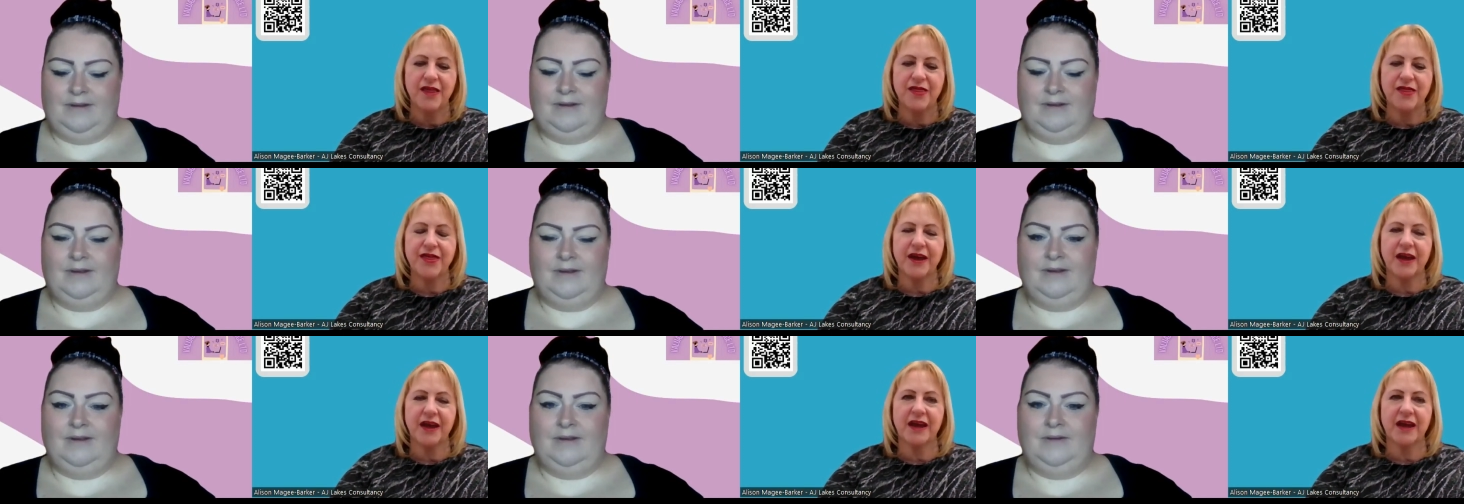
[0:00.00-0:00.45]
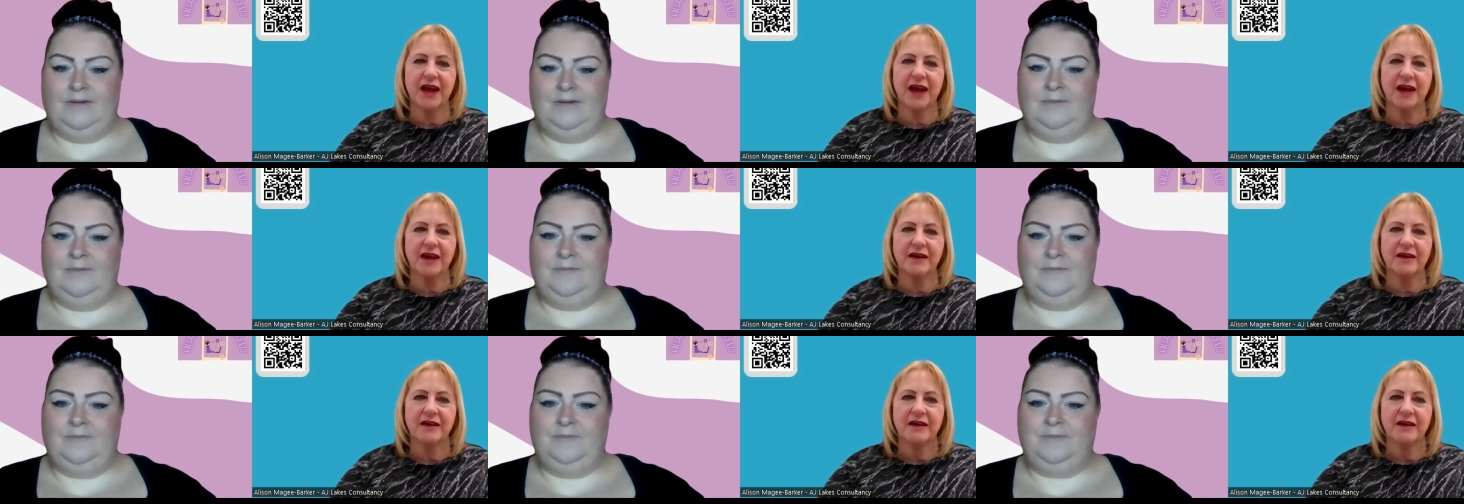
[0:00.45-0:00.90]
Speaker 1: and
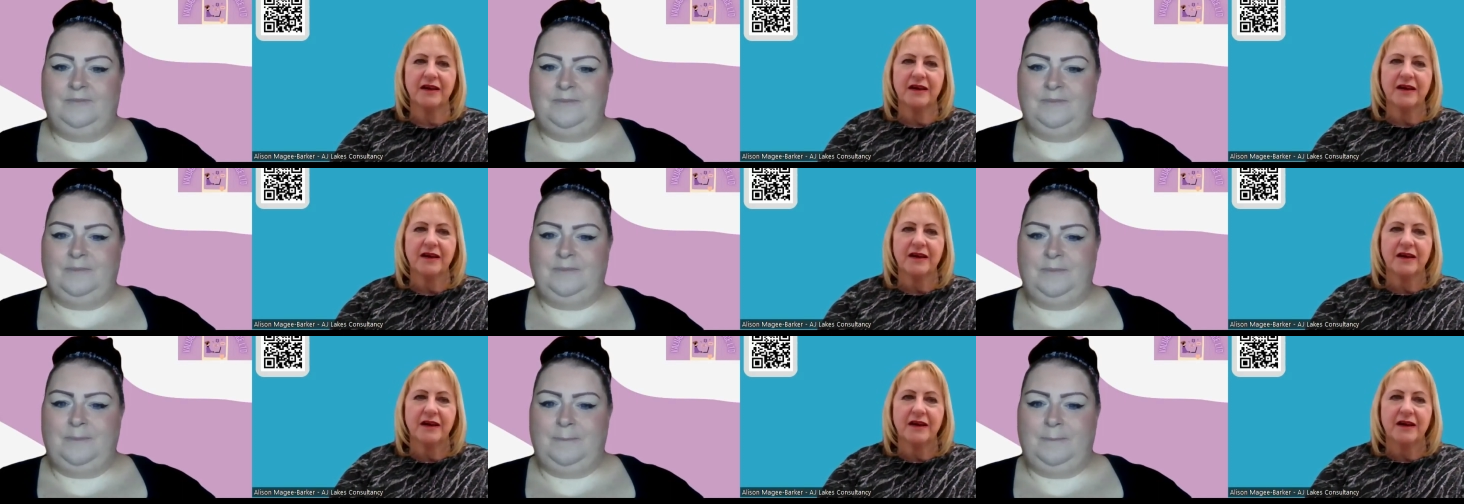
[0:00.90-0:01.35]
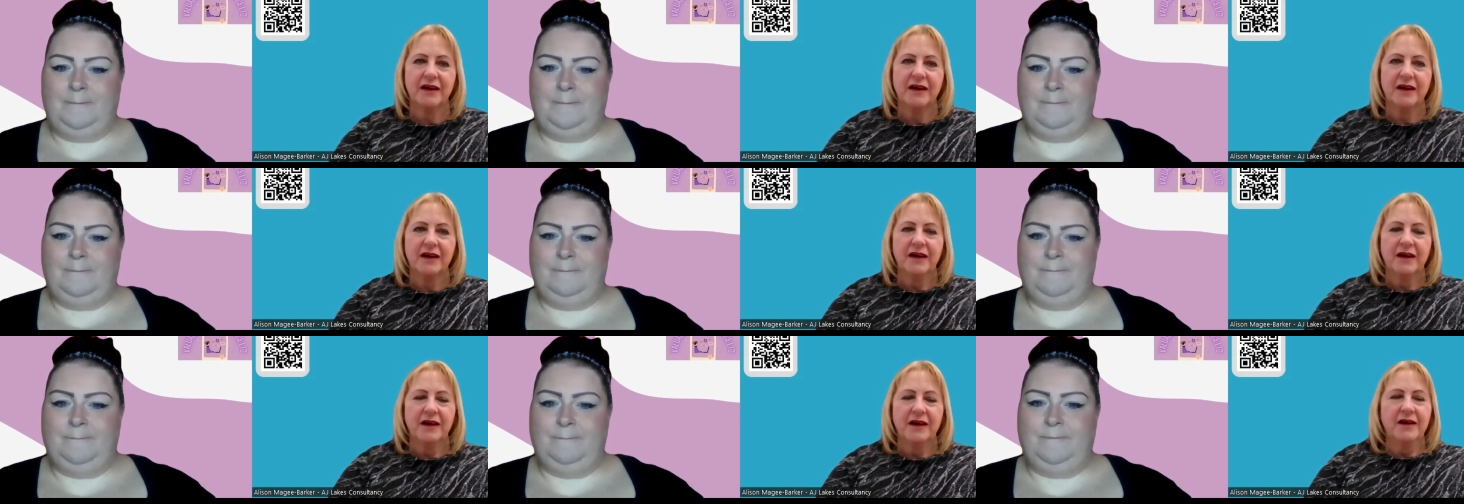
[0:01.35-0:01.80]
thinking,
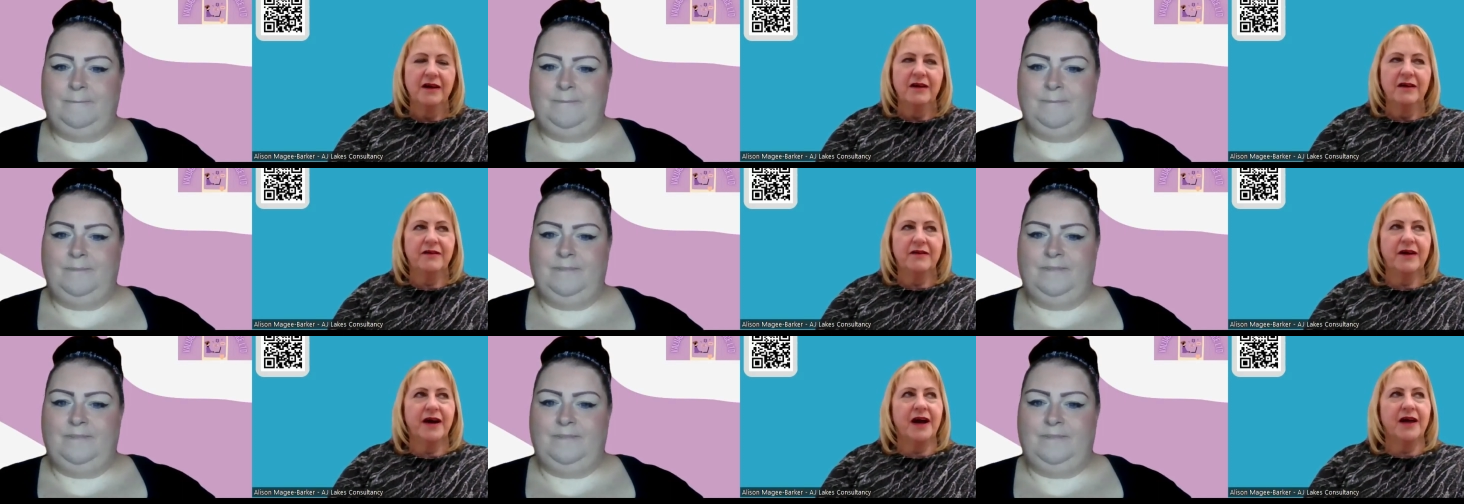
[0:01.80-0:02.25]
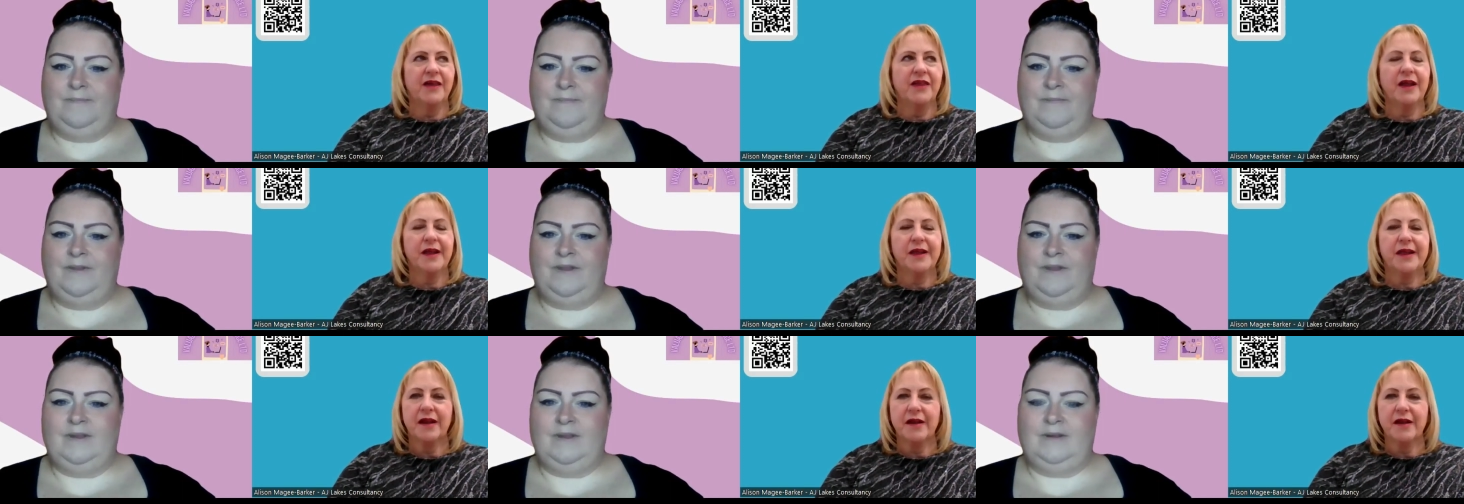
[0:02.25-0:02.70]
right,
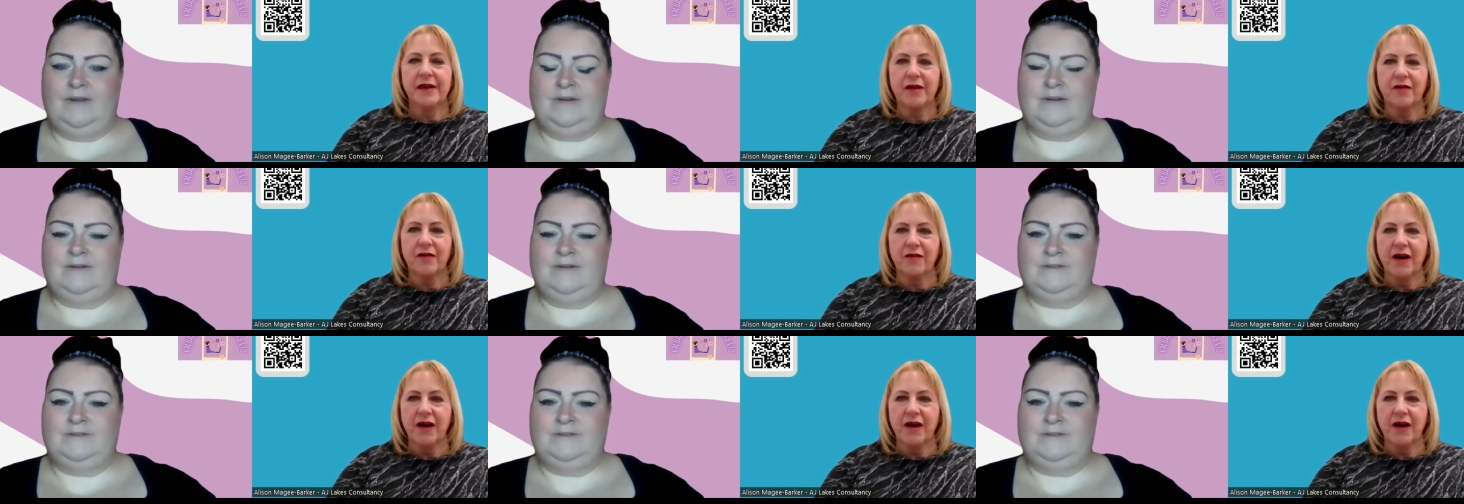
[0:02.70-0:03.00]
that sounds